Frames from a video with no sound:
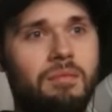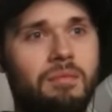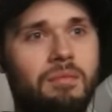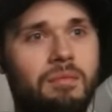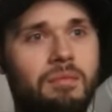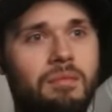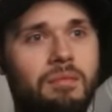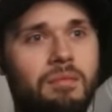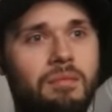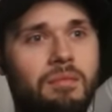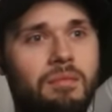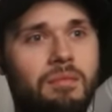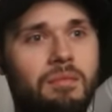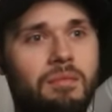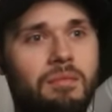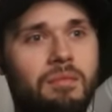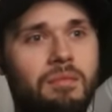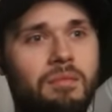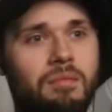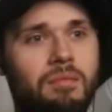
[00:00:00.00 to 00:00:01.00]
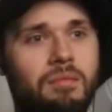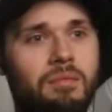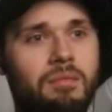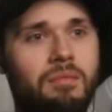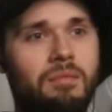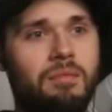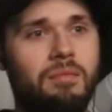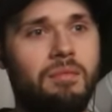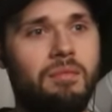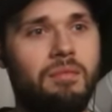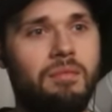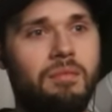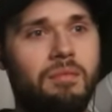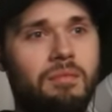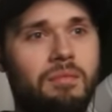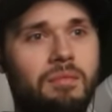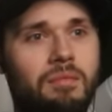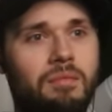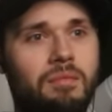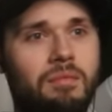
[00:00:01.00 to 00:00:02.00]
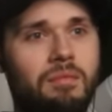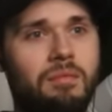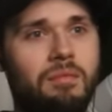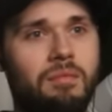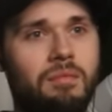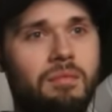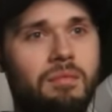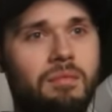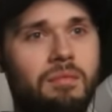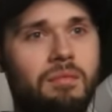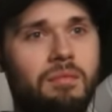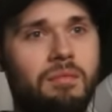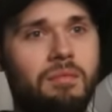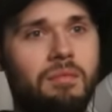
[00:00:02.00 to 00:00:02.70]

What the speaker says: [no speech]